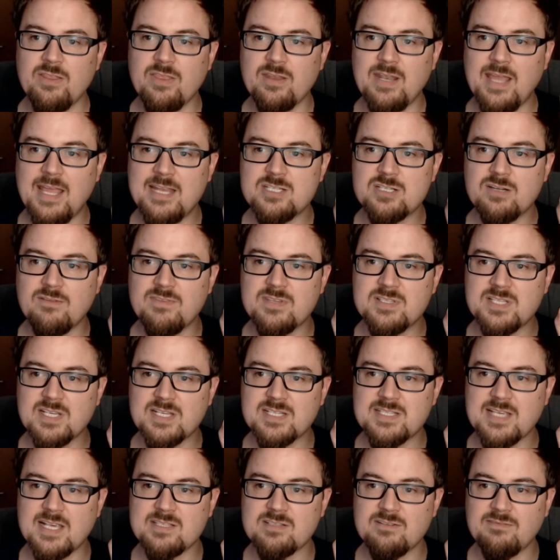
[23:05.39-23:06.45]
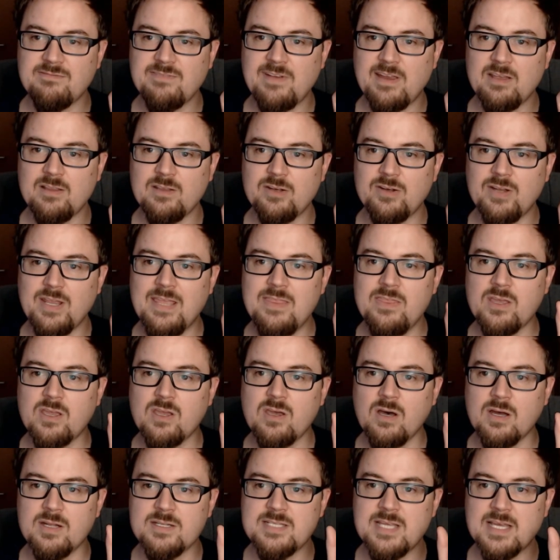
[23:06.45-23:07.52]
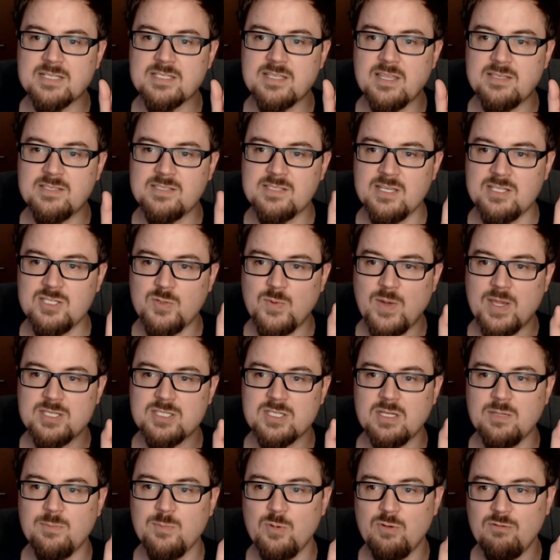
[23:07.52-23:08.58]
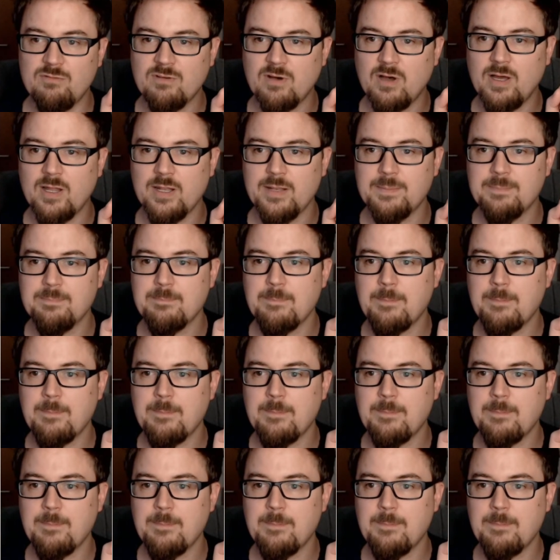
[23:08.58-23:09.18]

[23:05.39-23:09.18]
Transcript: nature of the success or failure in the context of the situation and move on.